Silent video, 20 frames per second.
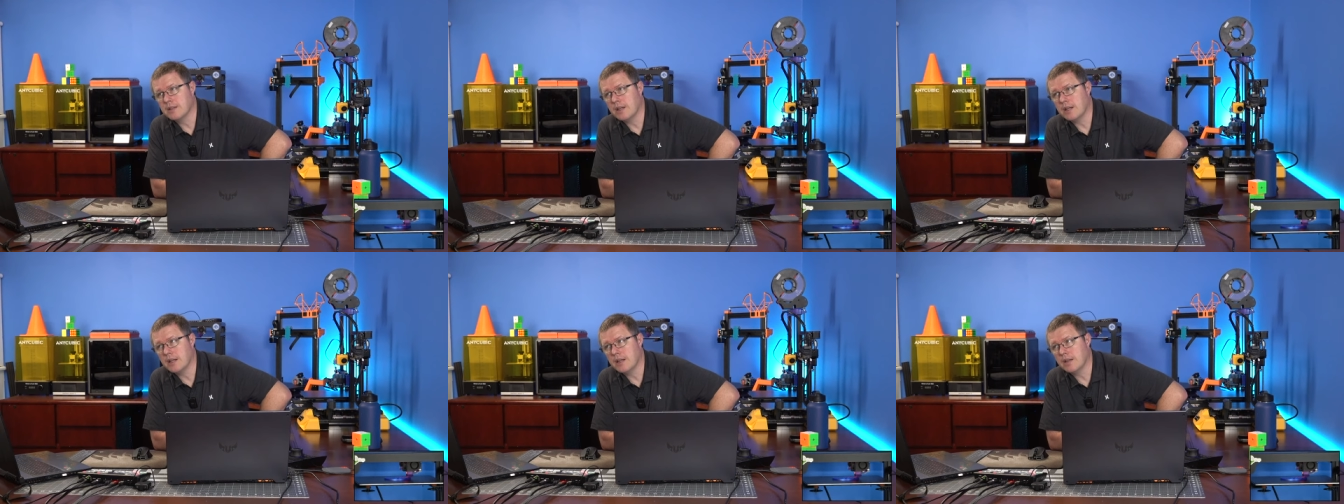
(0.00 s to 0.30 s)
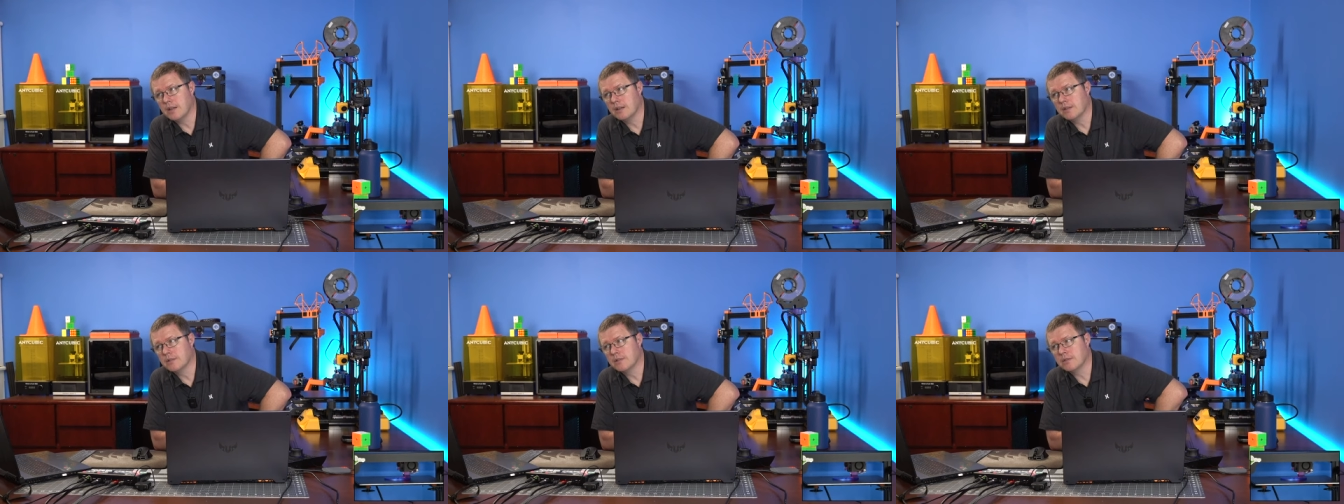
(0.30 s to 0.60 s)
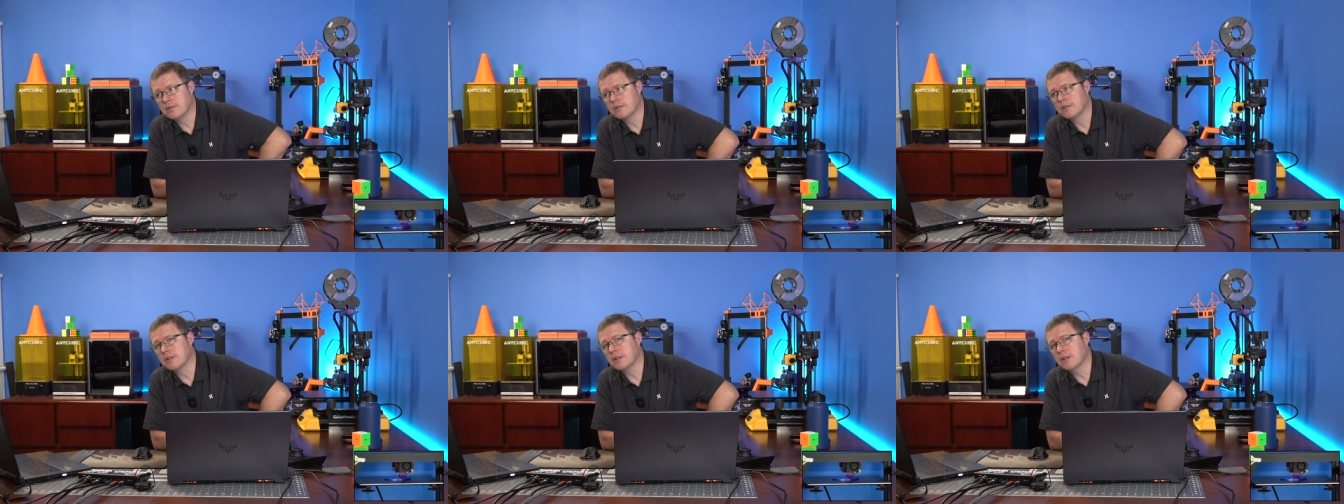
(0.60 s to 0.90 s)
and
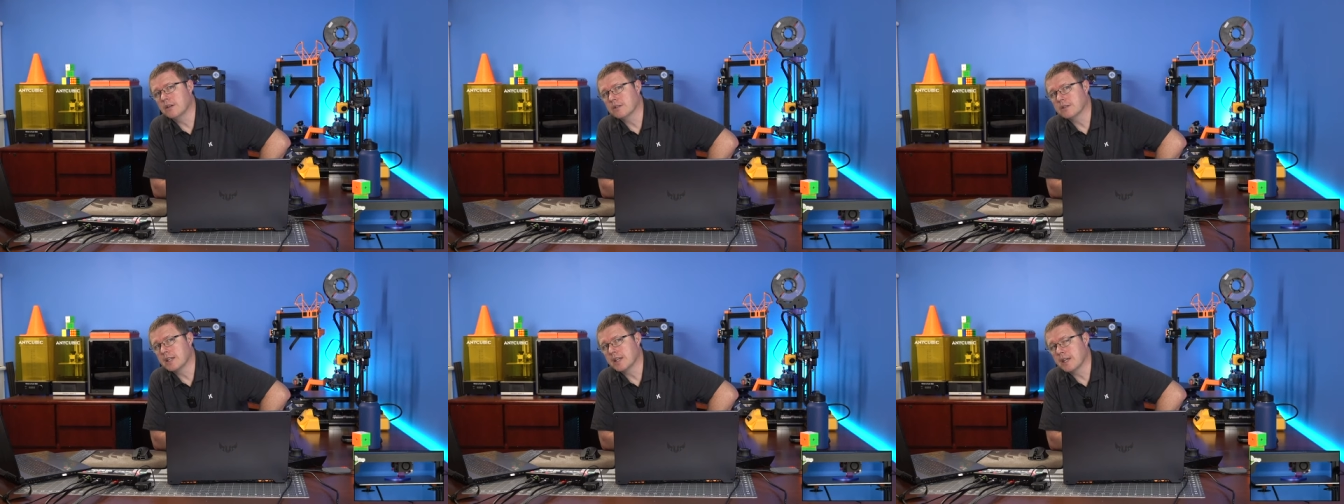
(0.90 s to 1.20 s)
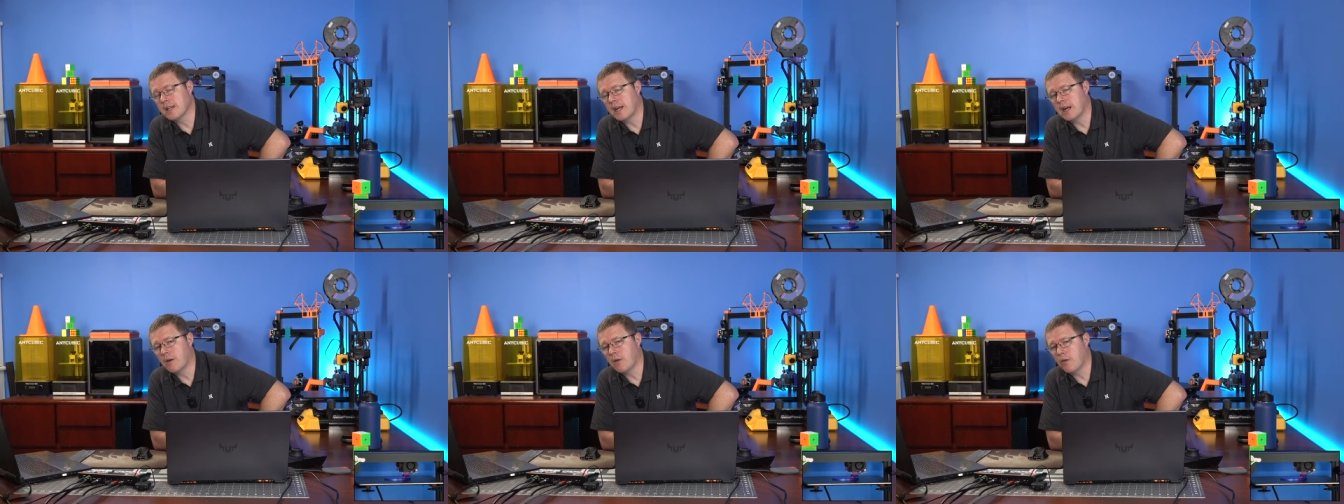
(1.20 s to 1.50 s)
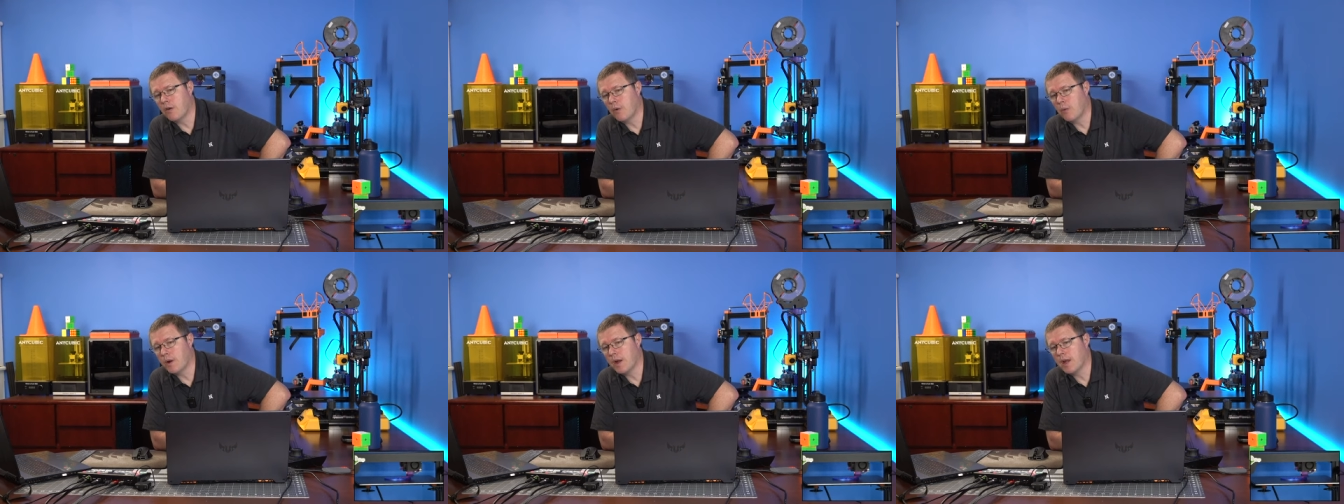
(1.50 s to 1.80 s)
you know it's like an
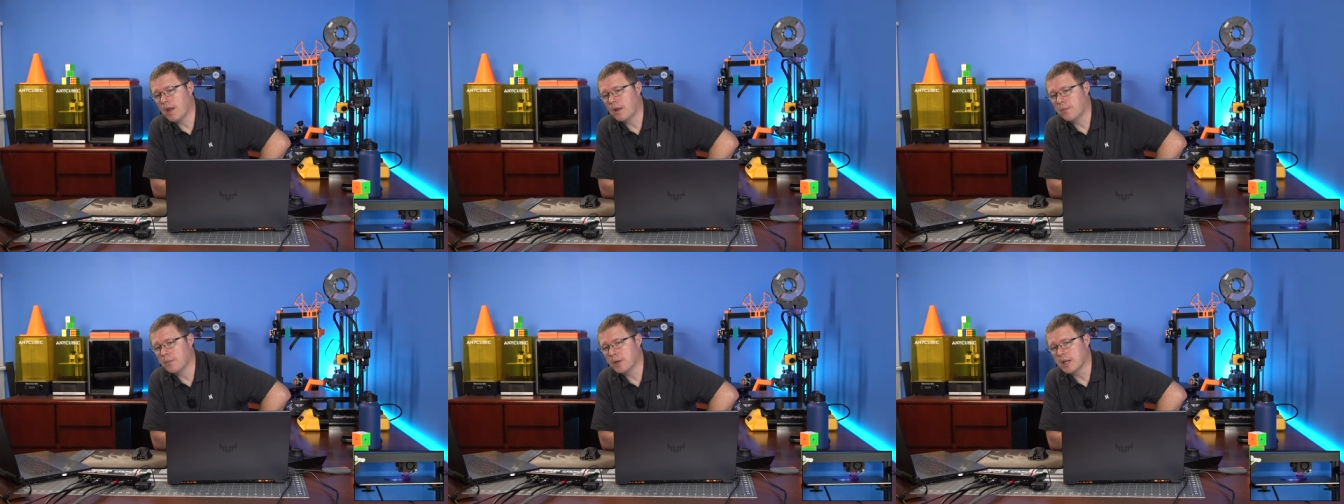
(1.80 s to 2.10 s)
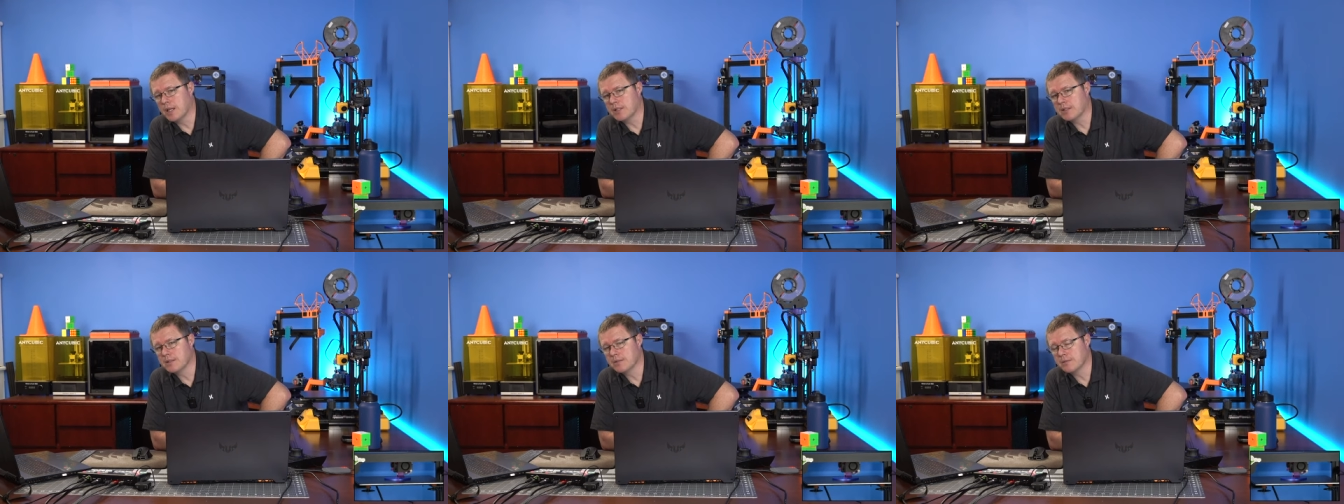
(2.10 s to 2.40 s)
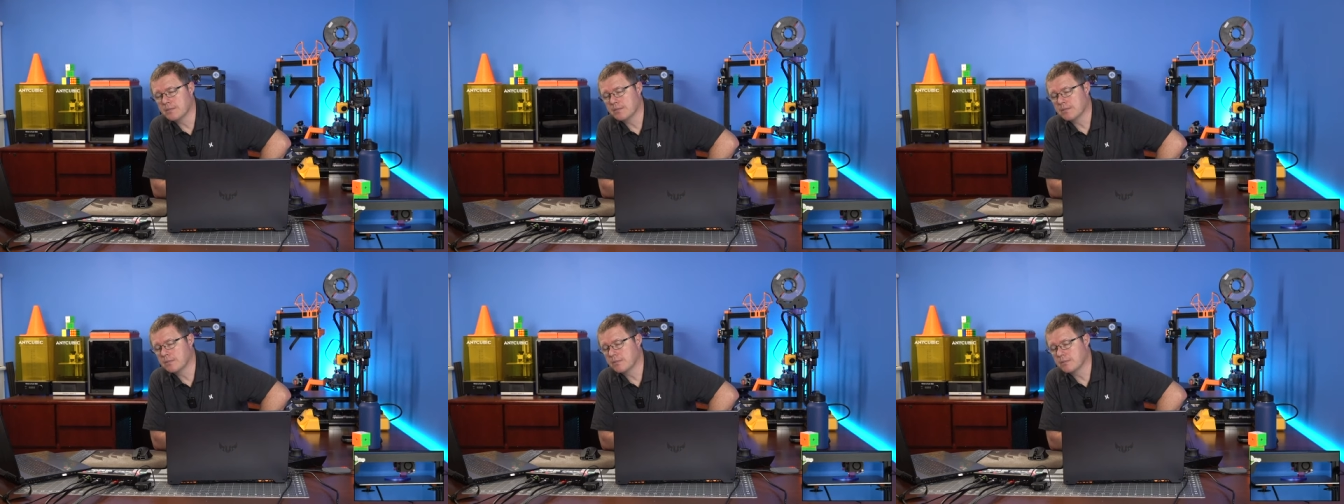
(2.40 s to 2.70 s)
hour away, but it's
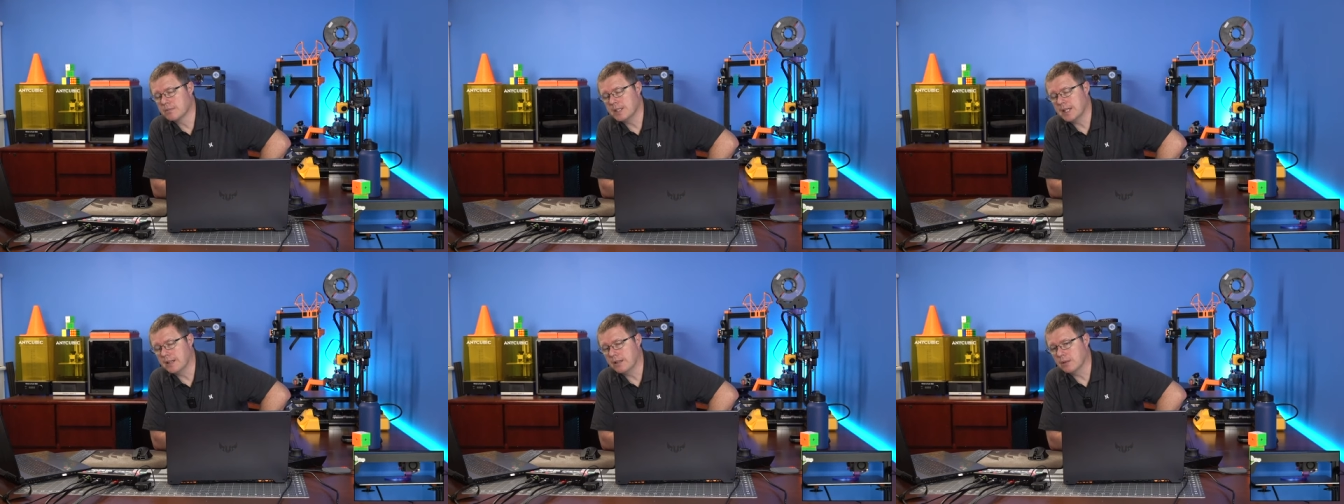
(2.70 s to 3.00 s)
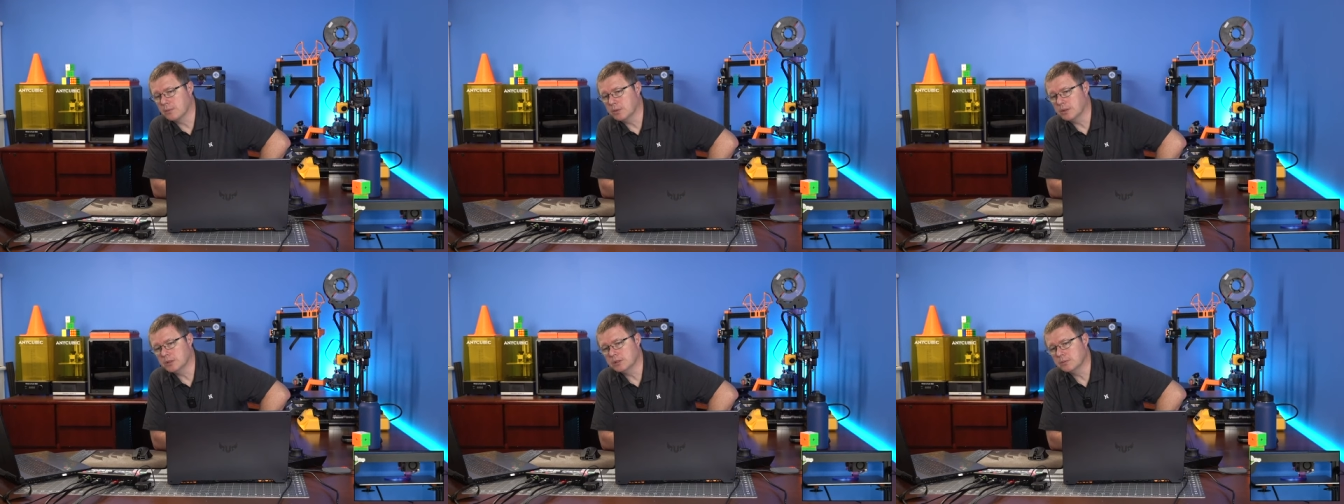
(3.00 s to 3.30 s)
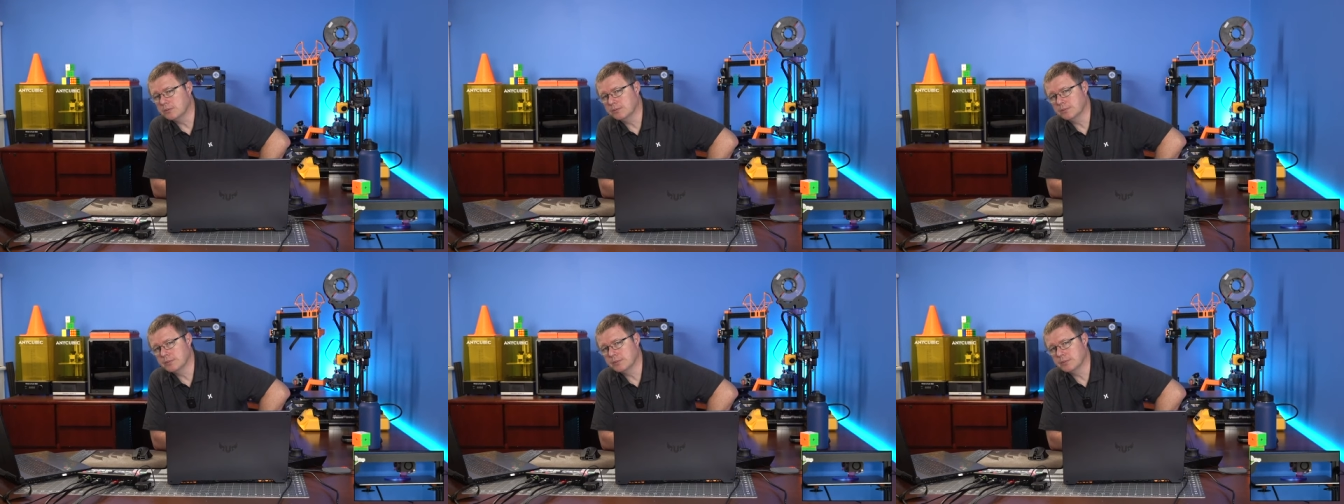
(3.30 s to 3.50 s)
terrible.